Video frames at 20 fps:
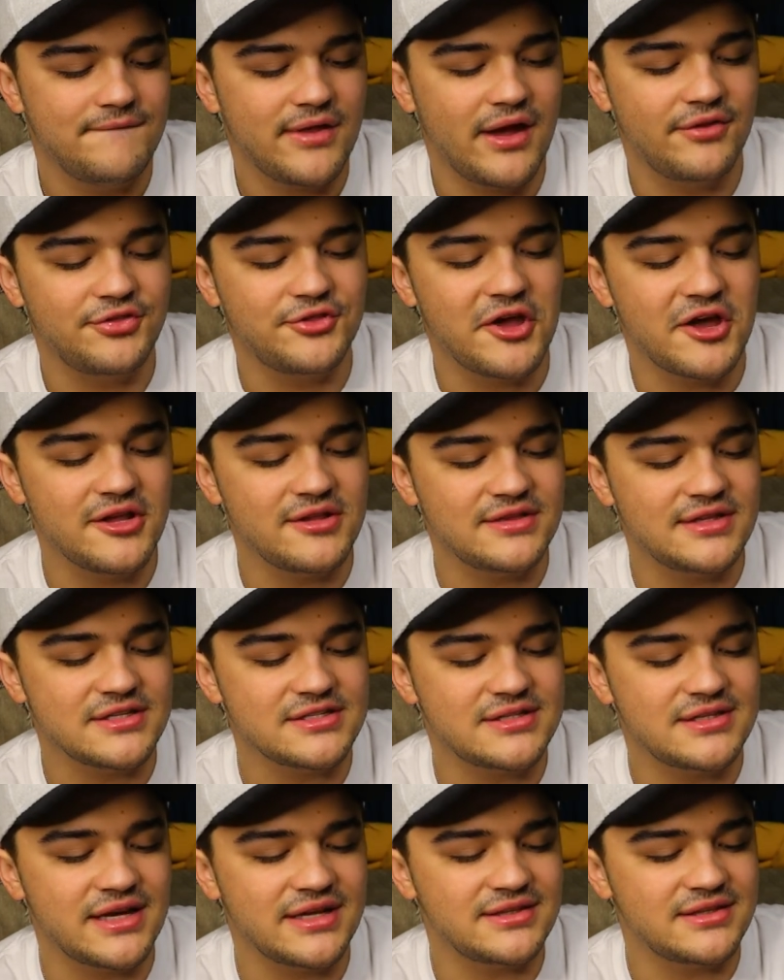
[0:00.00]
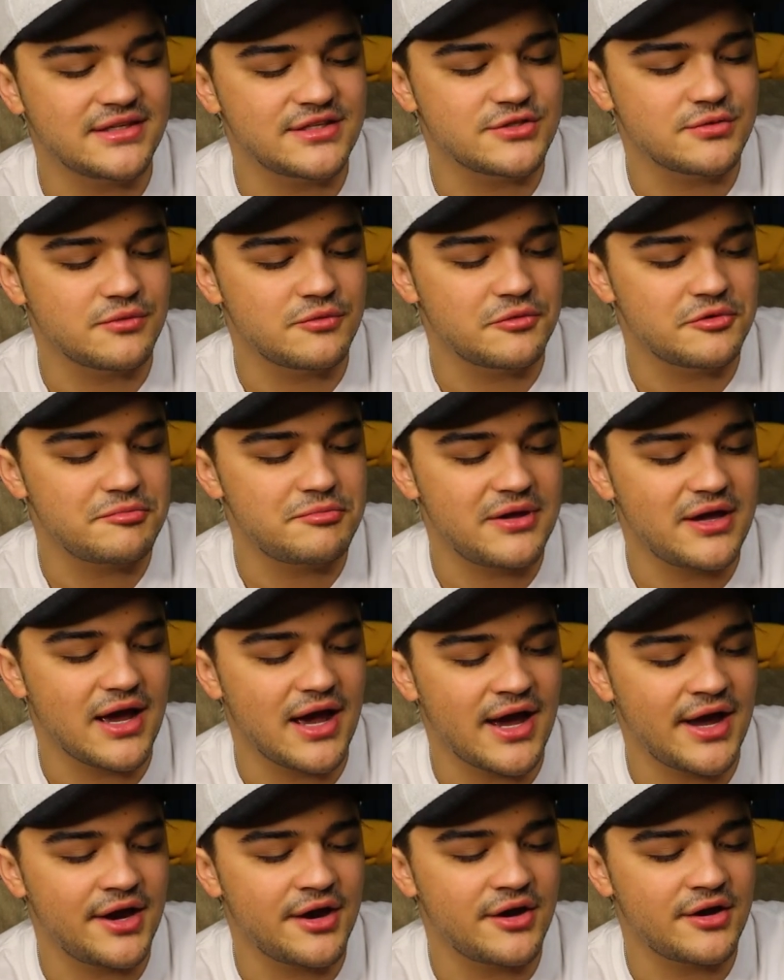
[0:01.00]
I thought this one would be
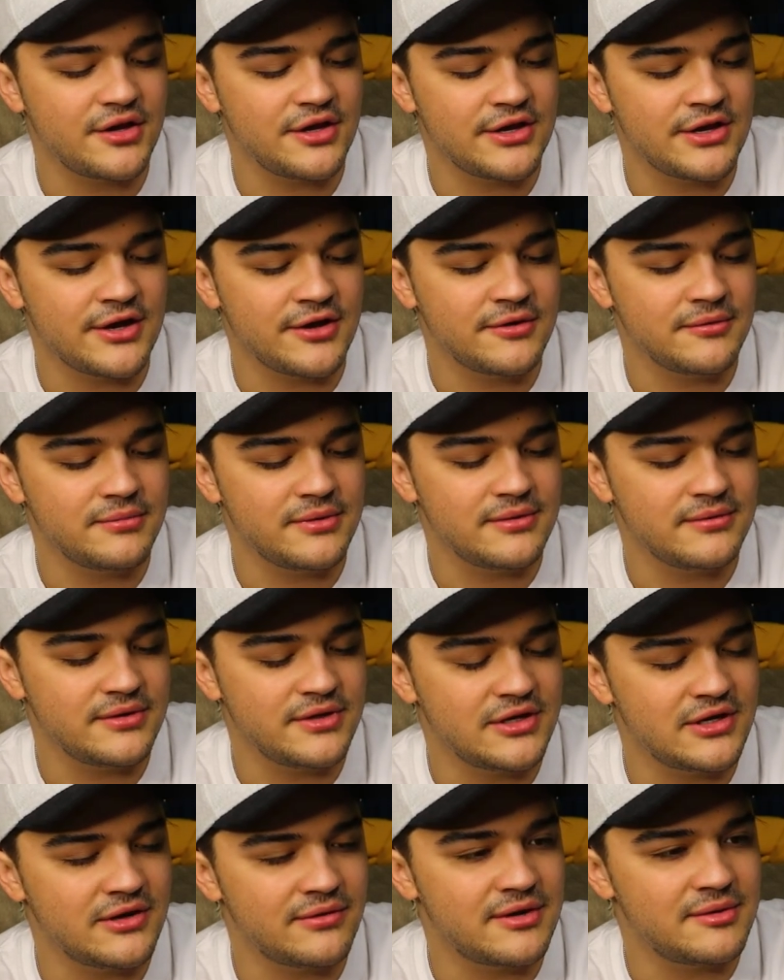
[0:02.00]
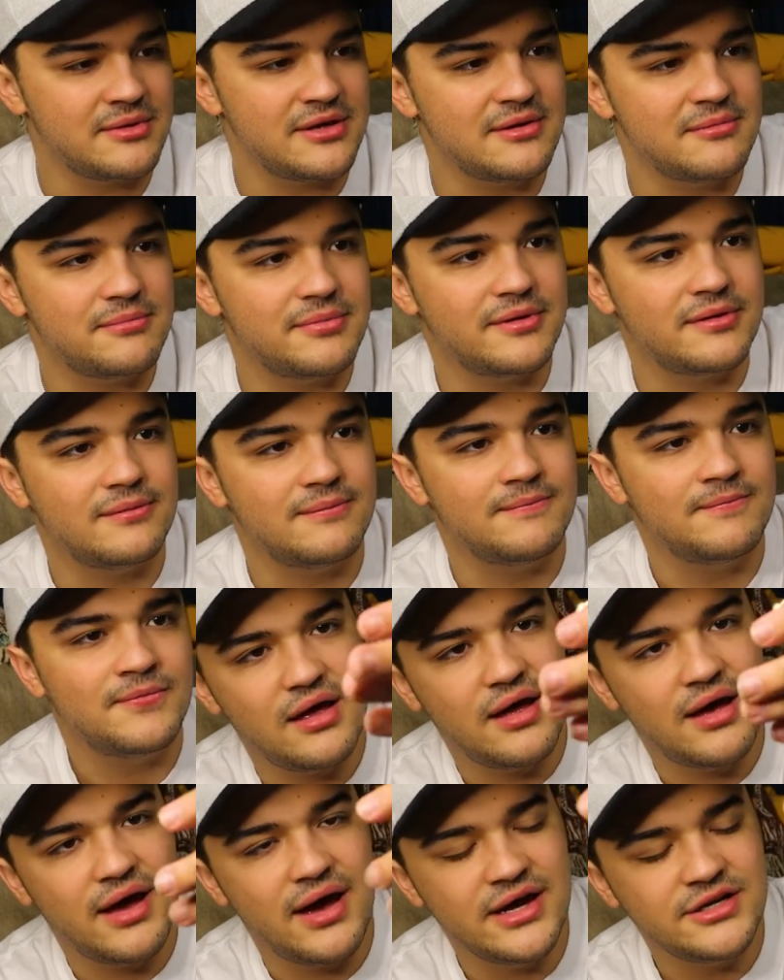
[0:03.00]
higher, you know, but you know what I mean. But
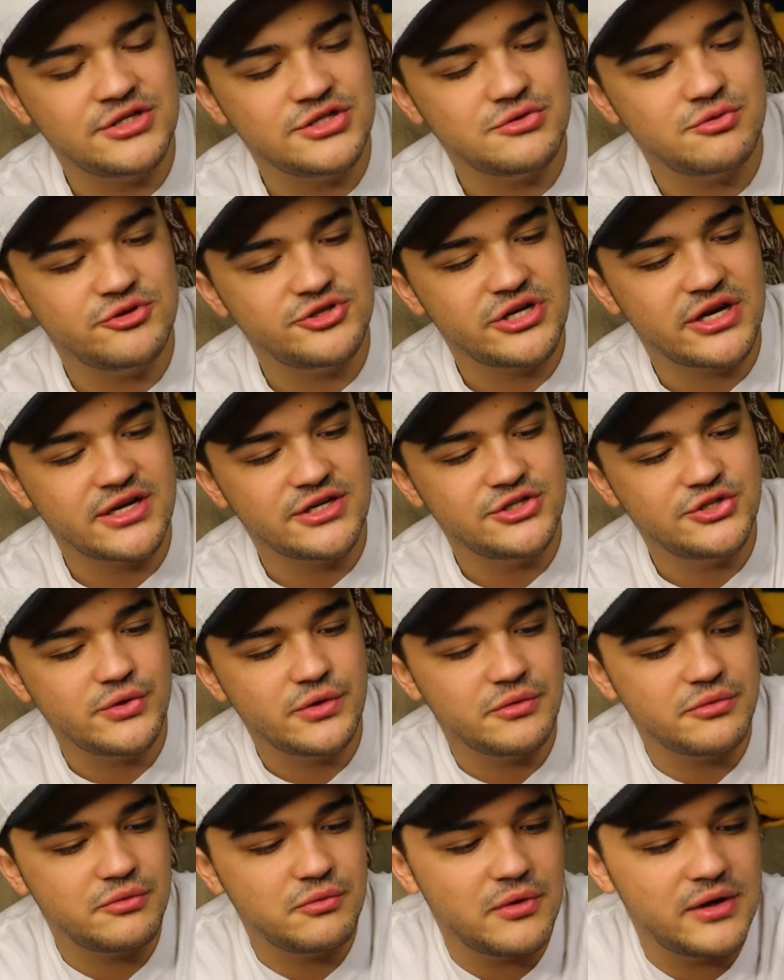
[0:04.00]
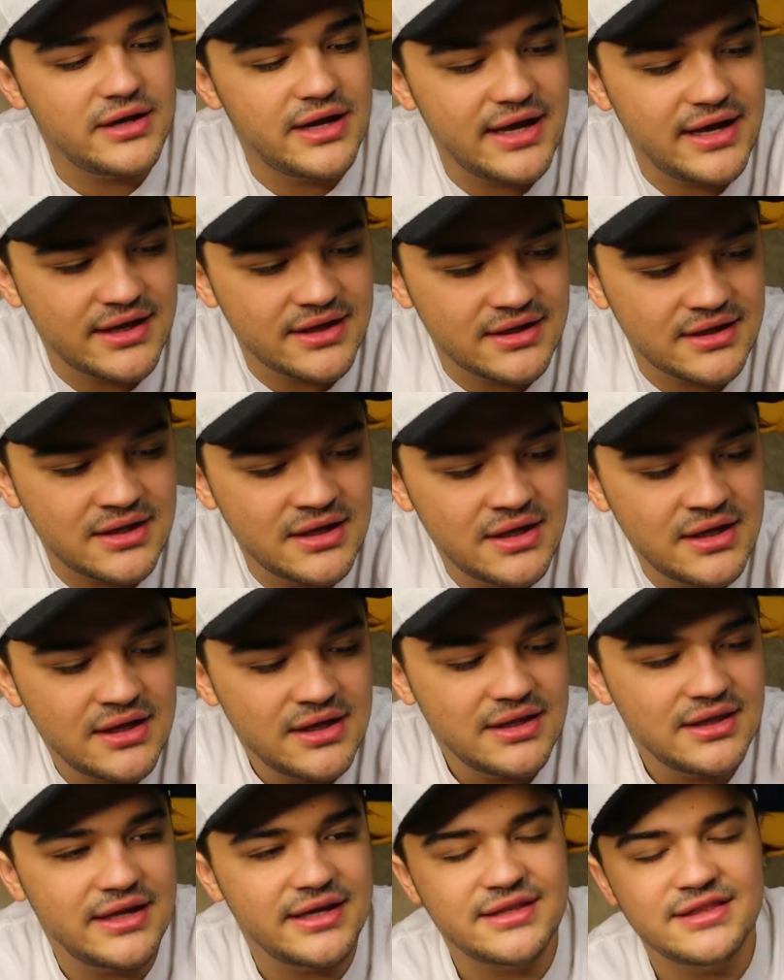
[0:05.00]
I just wish I could do it with one hand.
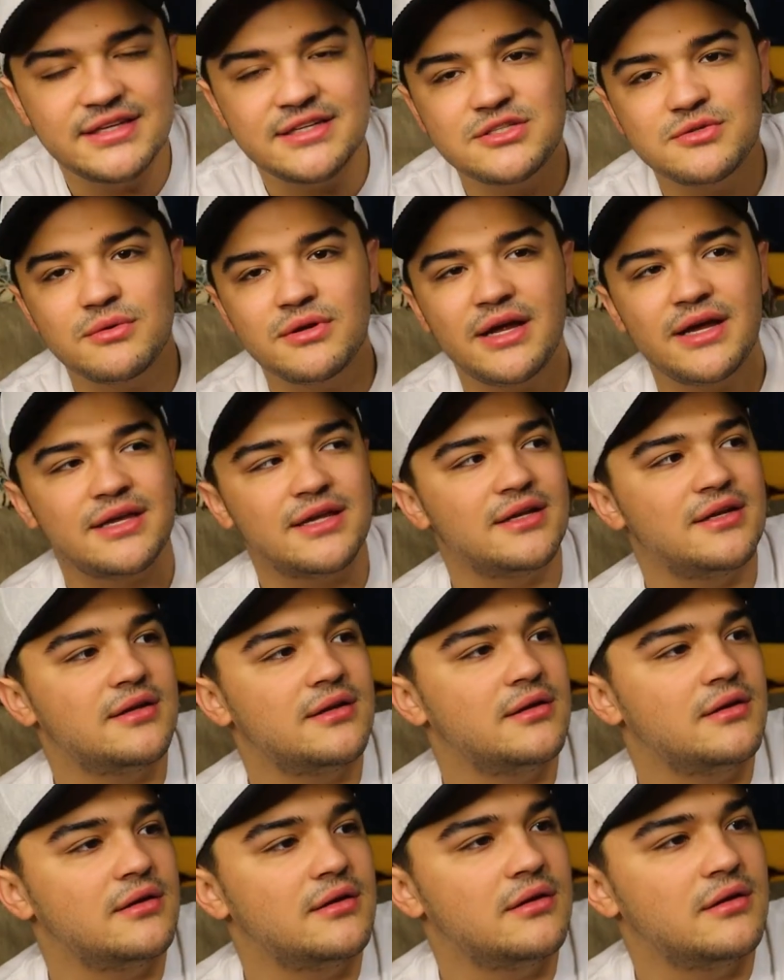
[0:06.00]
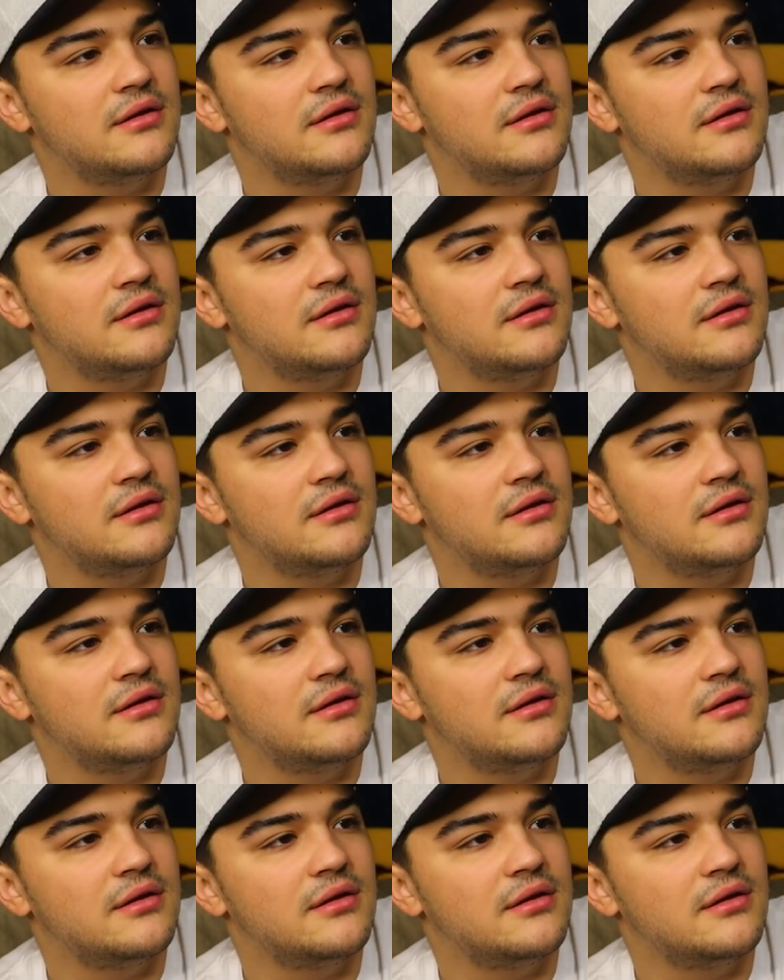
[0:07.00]
Like this one, I can.